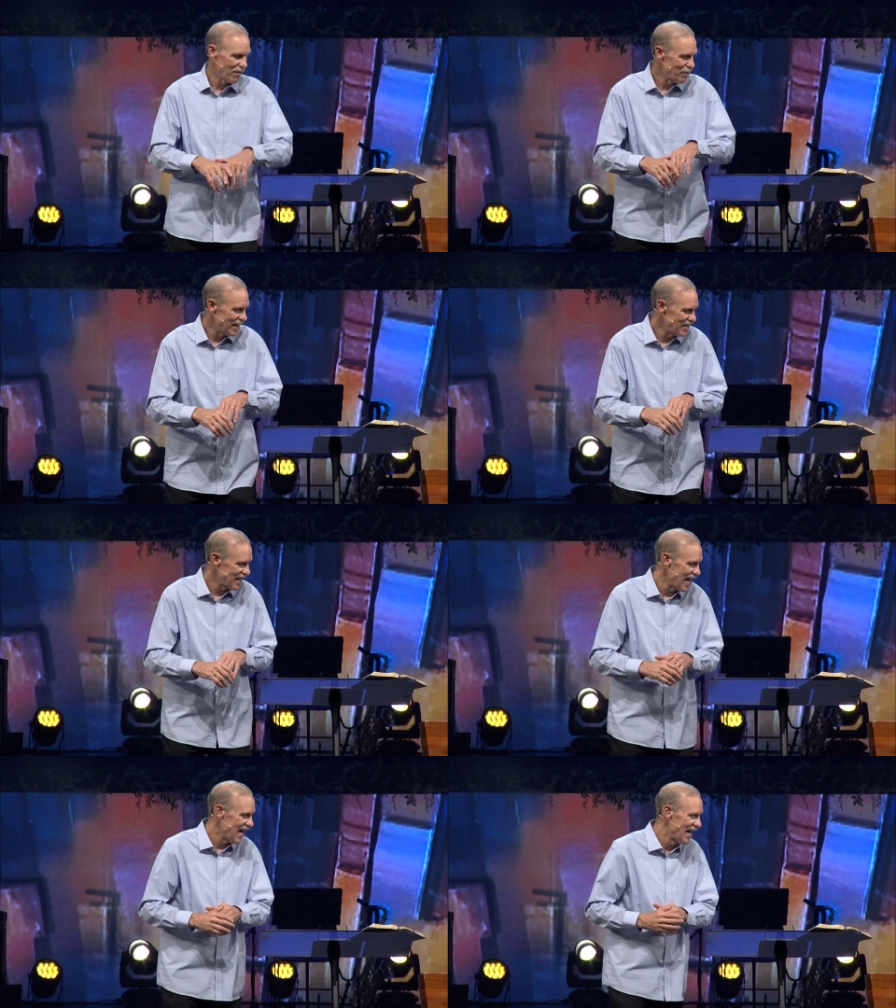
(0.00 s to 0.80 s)
Everybody
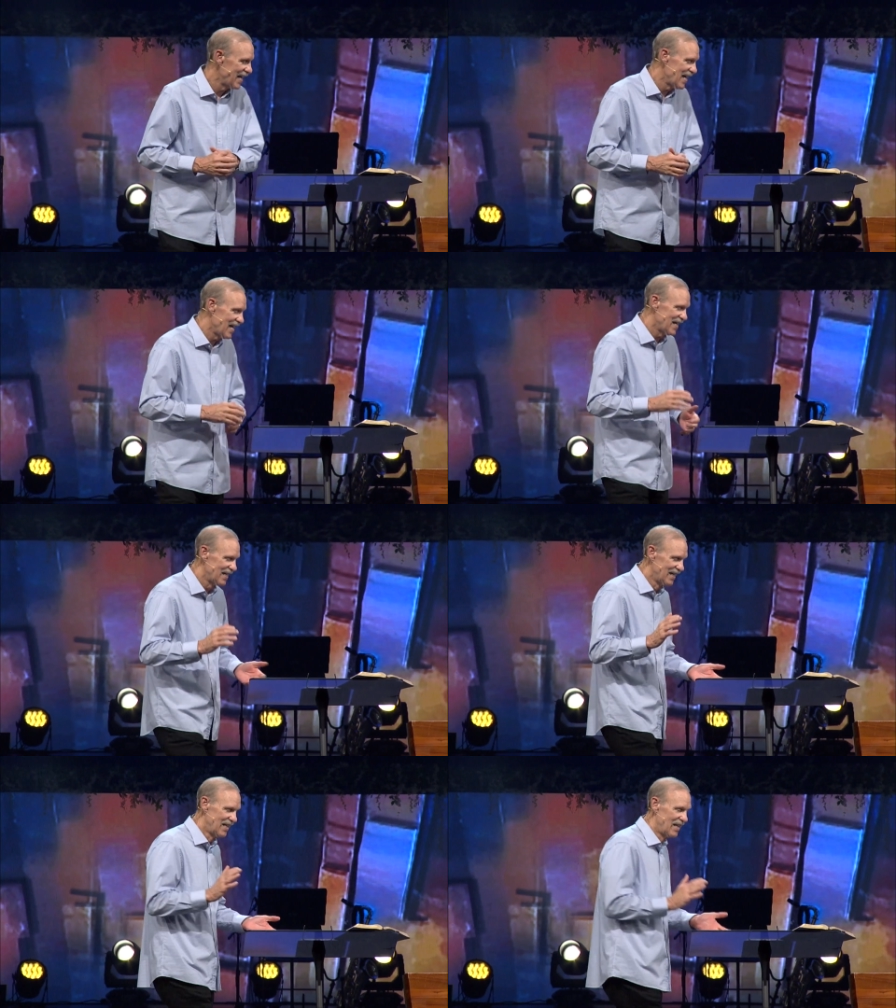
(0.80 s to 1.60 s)
said, uh,
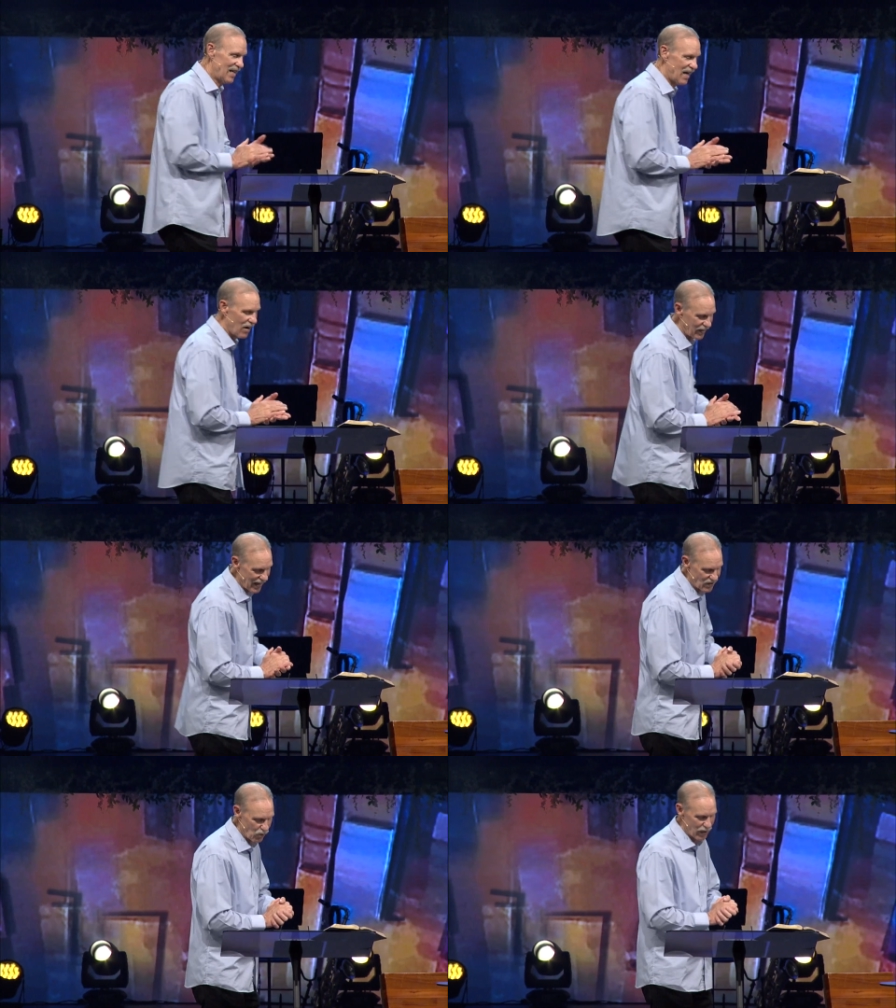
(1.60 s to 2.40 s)

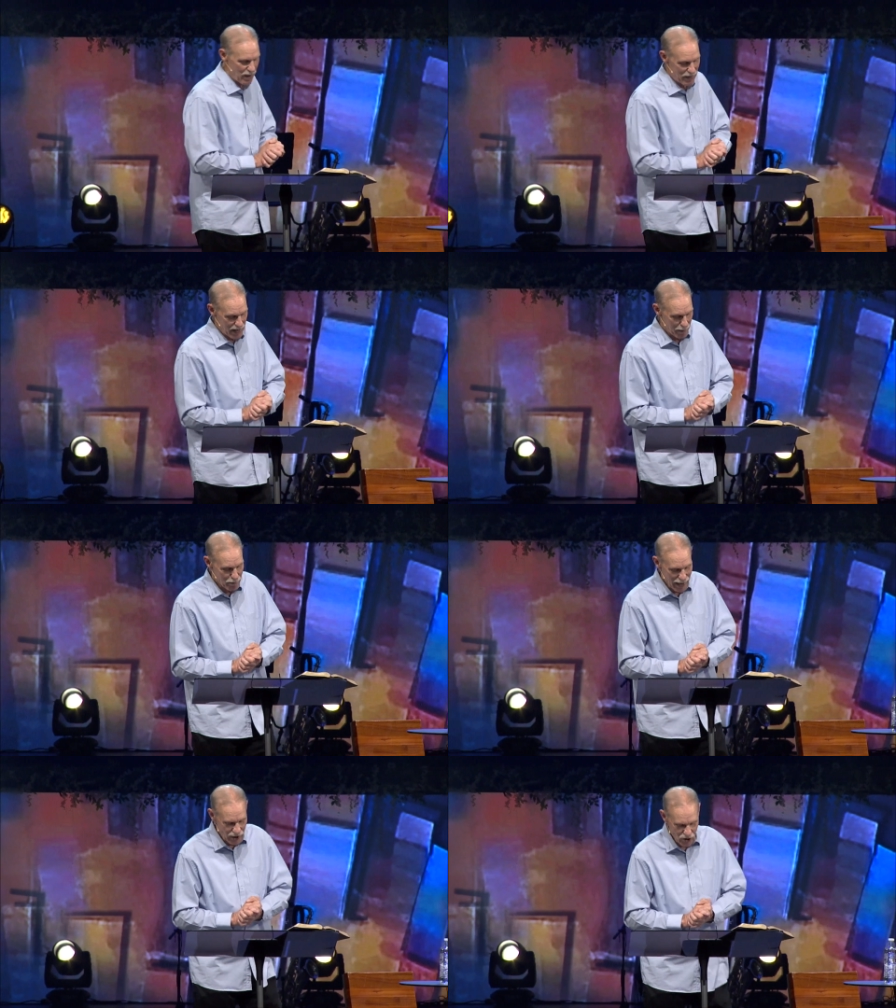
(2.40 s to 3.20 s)
okay, so we're going to be in a
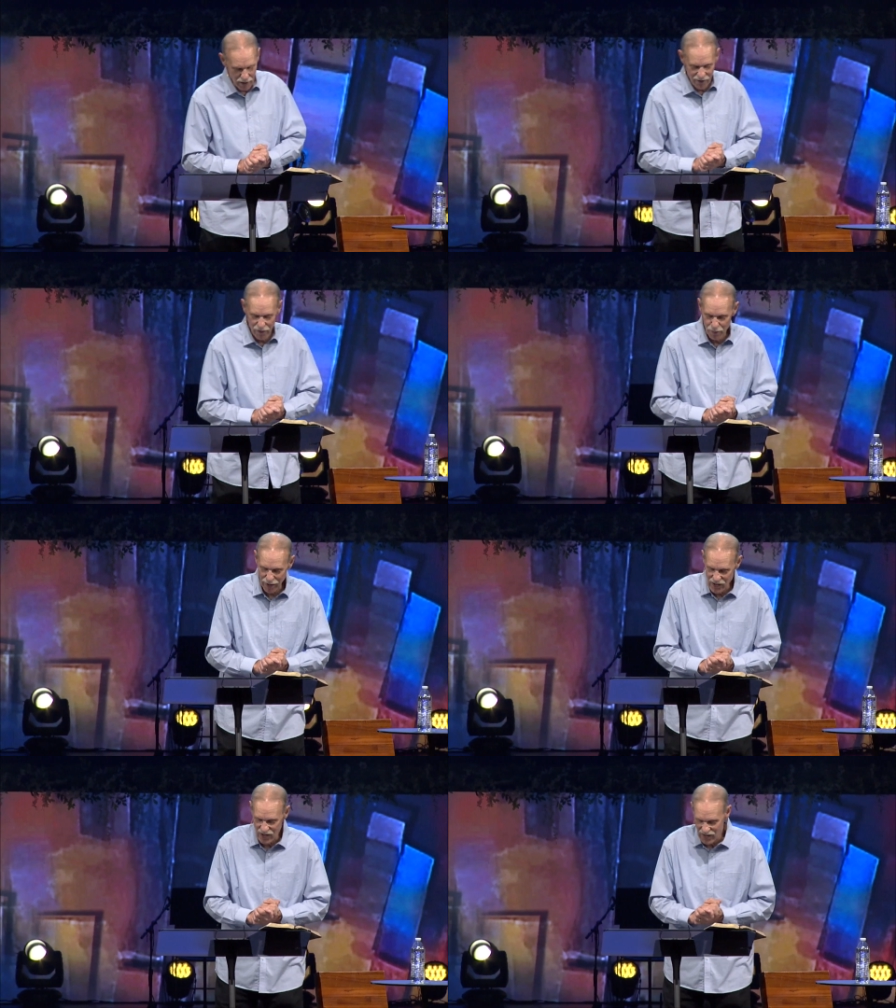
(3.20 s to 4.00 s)
bunch of different
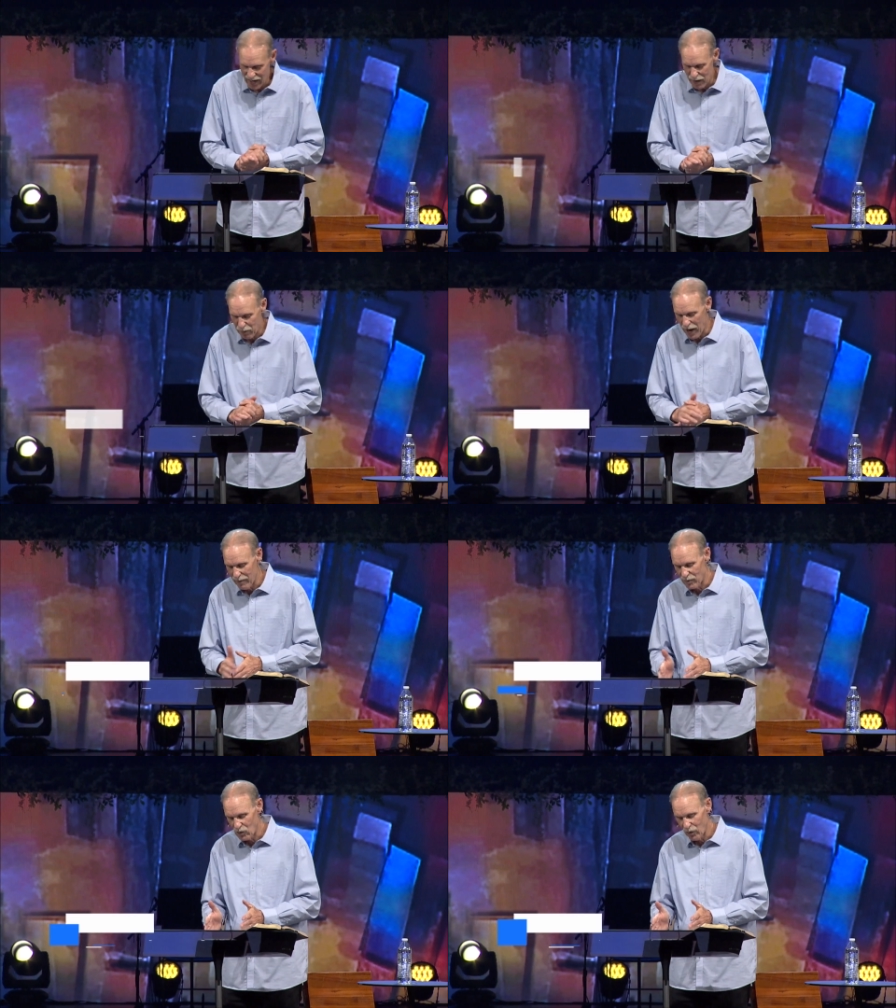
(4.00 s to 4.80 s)
places today
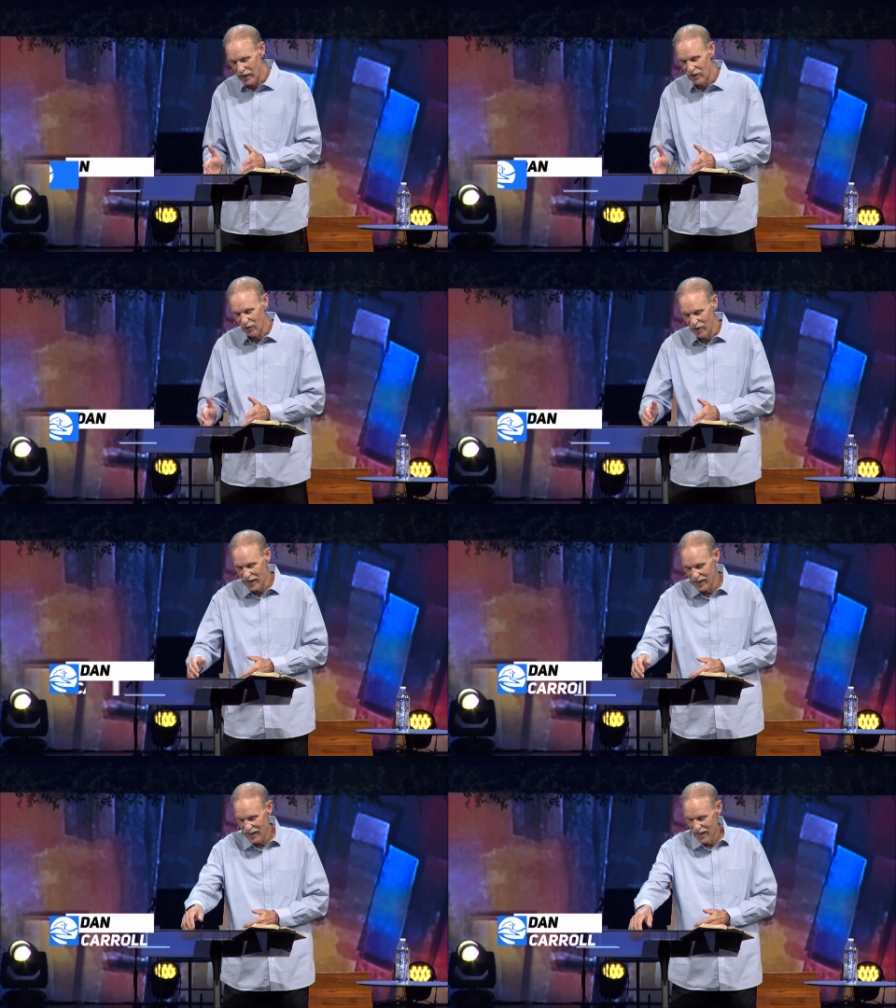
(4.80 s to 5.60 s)
Proverbs
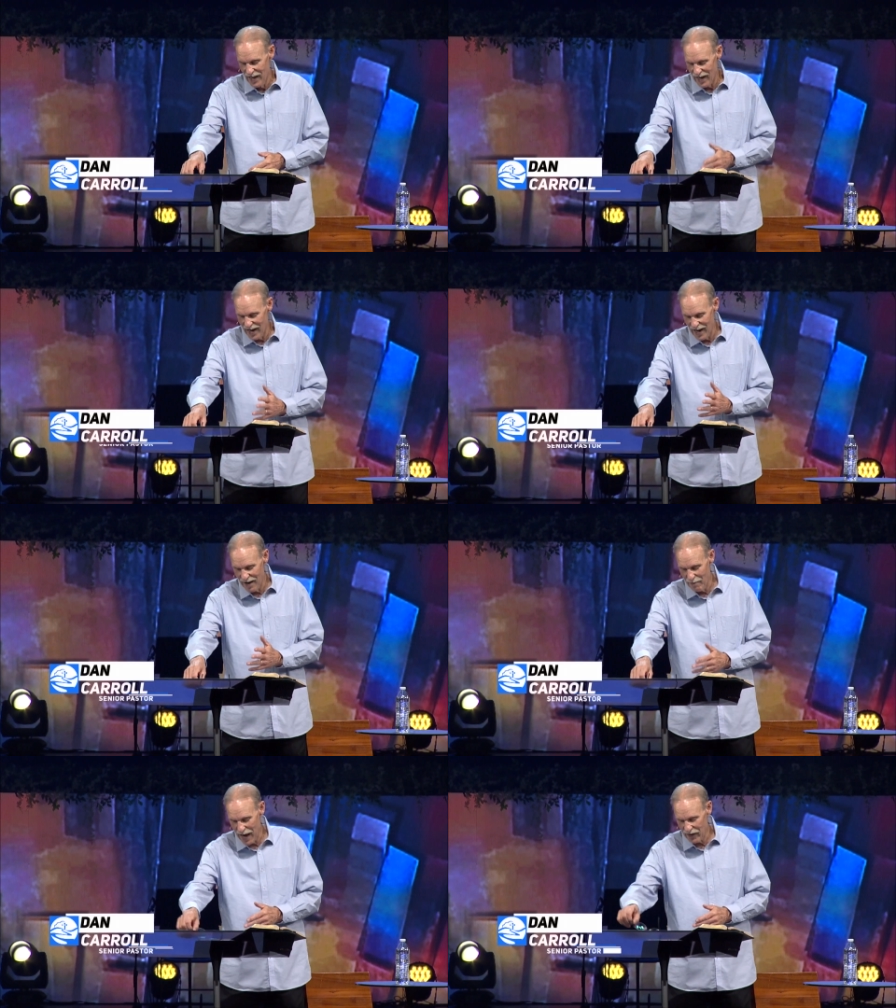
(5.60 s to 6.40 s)
23,
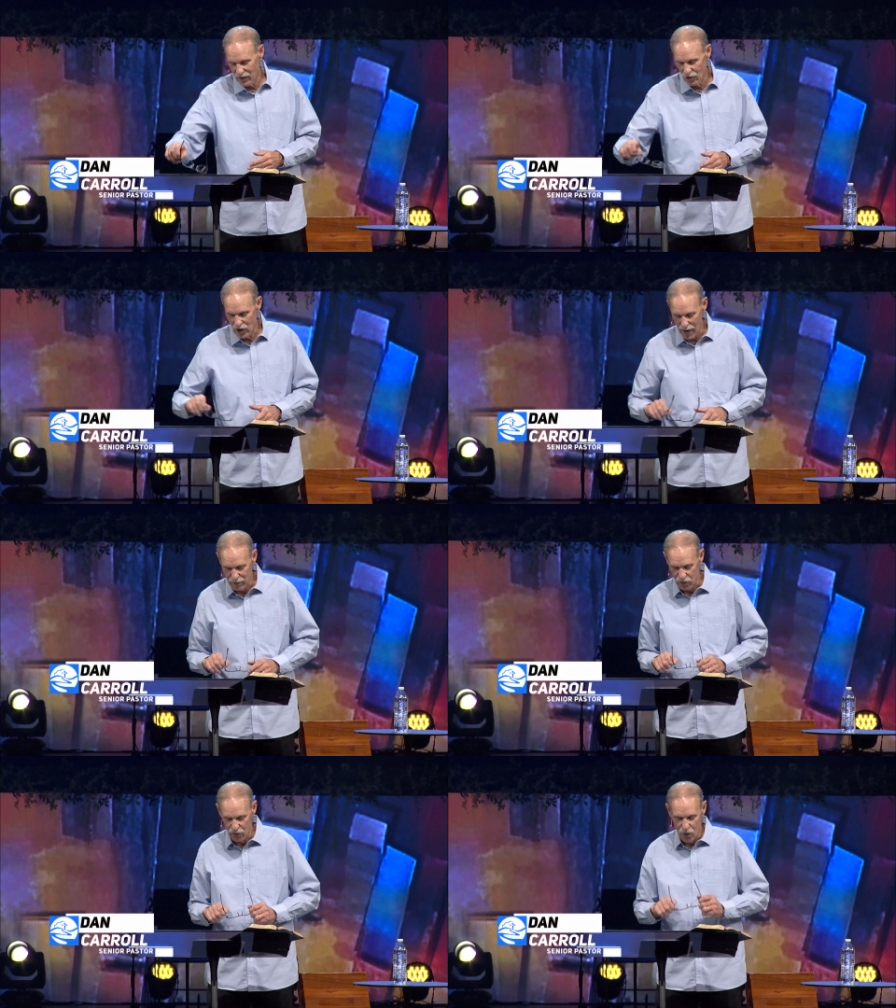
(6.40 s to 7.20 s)
uh, Matthew
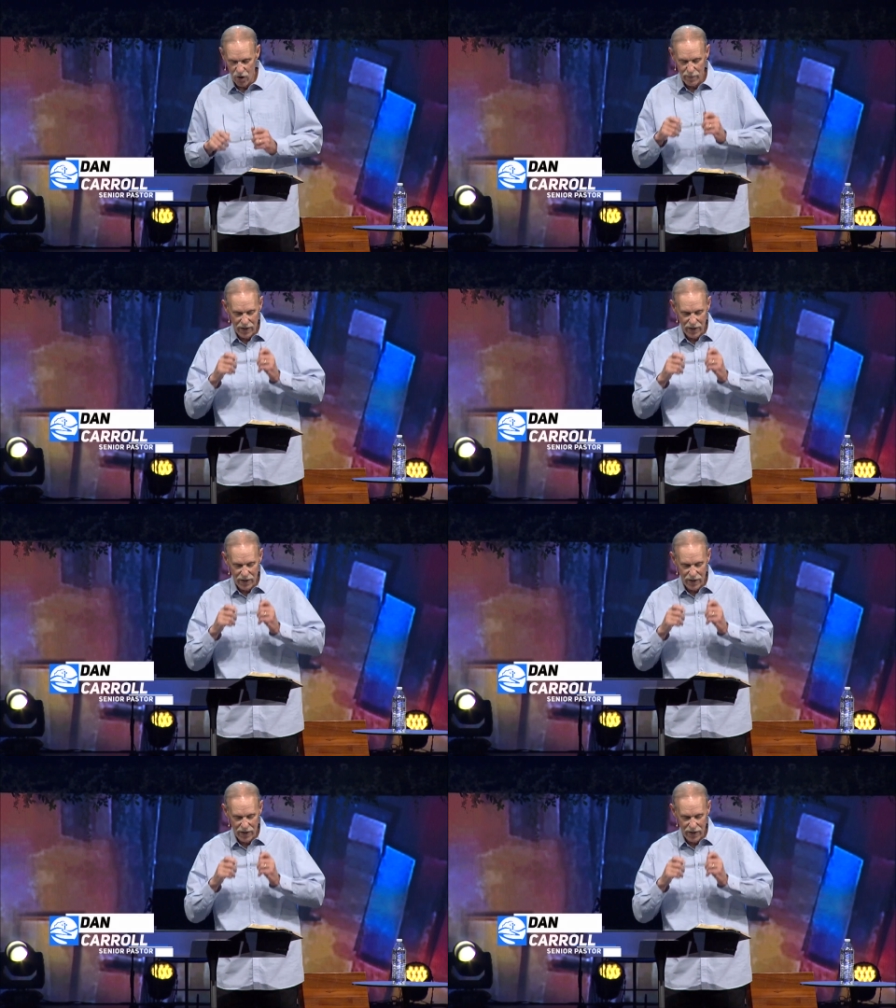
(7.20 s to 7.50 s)
chapter 4.